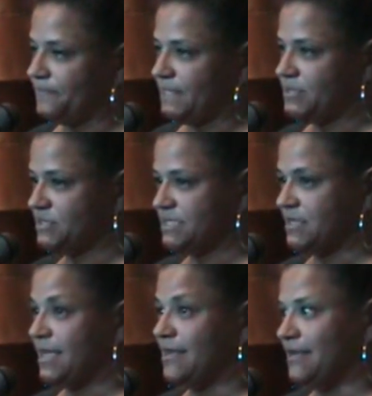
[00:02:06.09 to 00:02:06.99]
So she
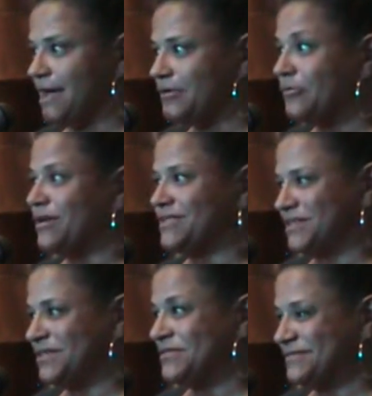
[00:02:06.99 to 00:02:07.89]
still had a lot of work to
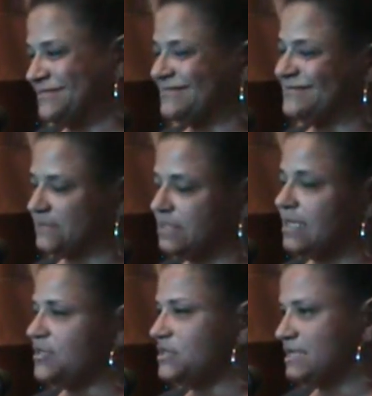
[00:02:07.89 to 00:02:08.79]
do,
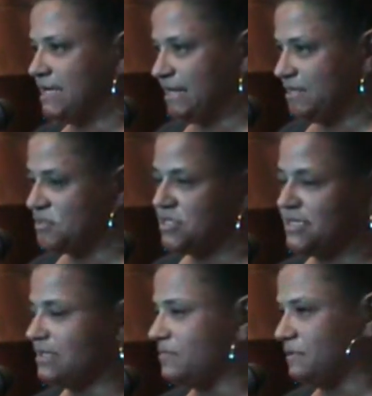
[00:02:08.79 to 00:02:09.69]
and she did it. She
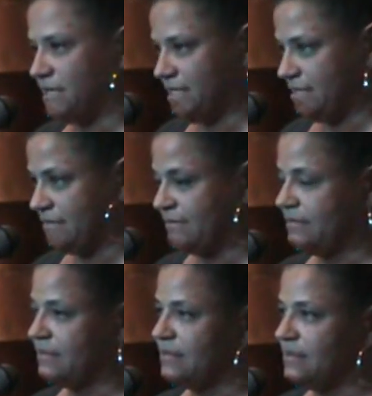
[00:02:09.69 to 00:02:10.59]
didn't complain.
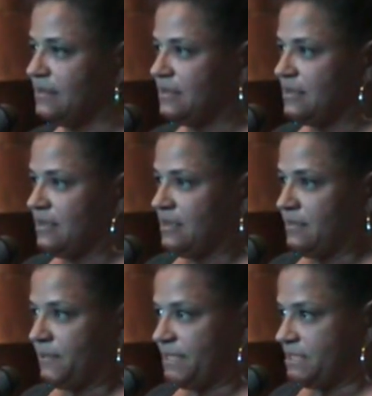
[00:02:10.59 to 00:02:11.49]

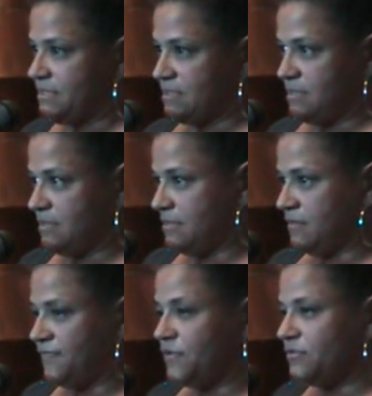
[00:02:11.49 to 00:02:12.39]
But
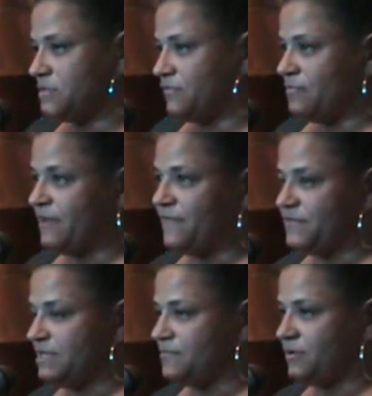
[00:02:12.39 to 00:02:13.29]
a few weeks before my
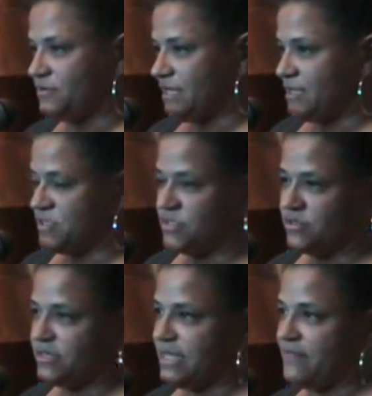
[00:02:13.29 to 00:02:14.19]
15th birthday, she
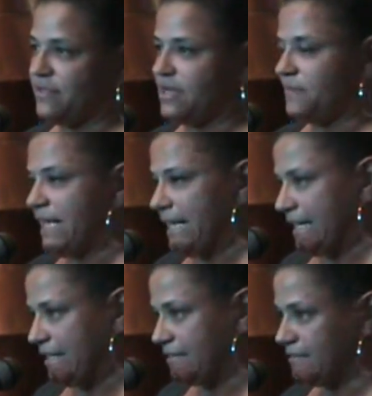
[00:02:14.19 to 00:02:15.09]
started to have a lot of
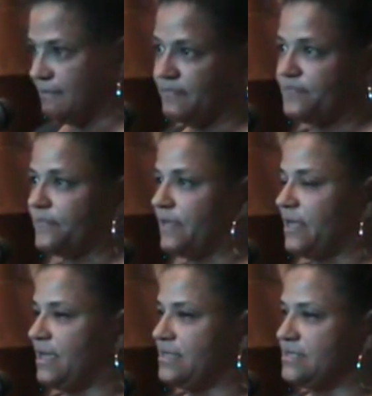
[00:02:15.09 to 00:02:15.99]
pain,
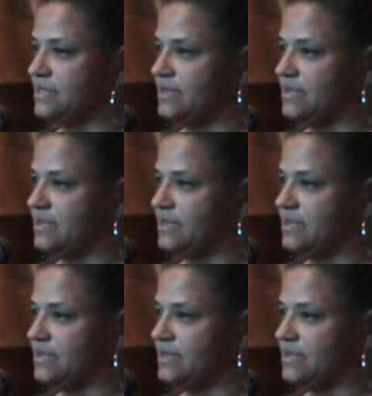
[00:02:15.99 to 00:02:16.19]
and